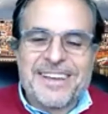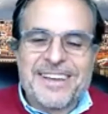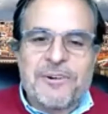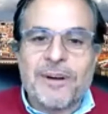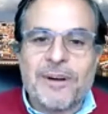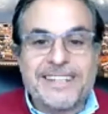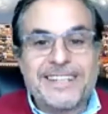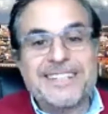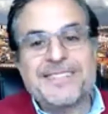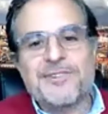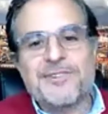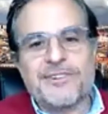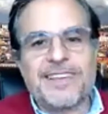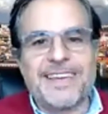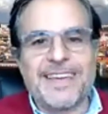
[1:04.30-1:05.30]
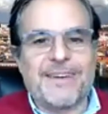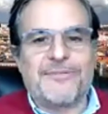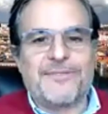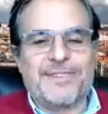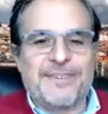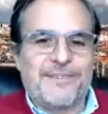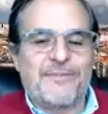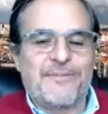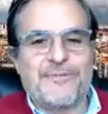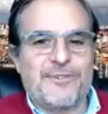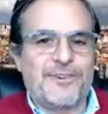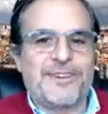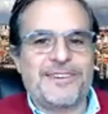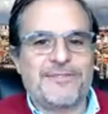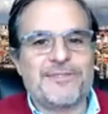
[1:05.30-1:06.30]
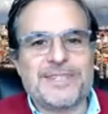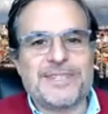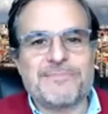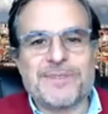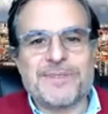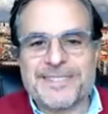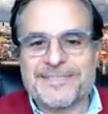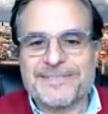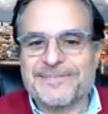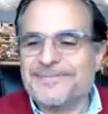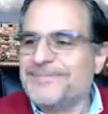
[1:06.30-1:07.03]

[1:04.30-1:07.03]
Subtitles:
What is your gift for Christmas?